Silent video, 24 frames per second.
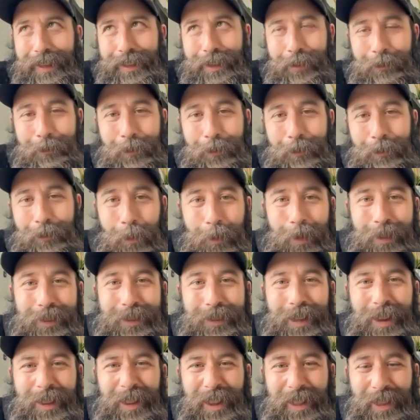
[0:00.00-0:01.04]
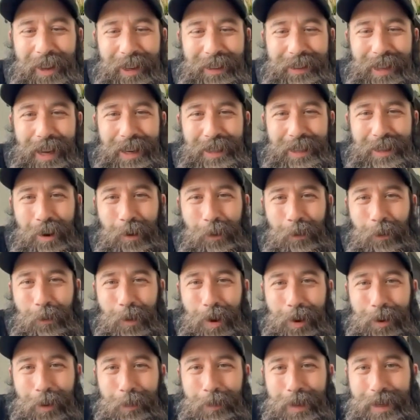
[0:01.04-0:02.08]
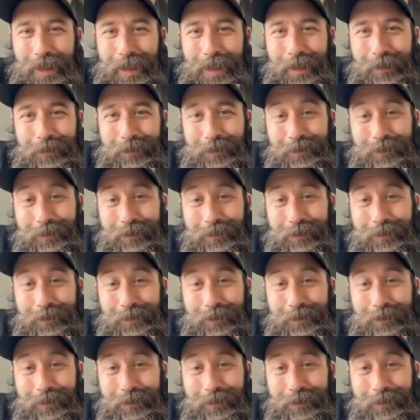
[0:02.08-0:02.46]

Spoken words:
to focus on the things I don't want to be.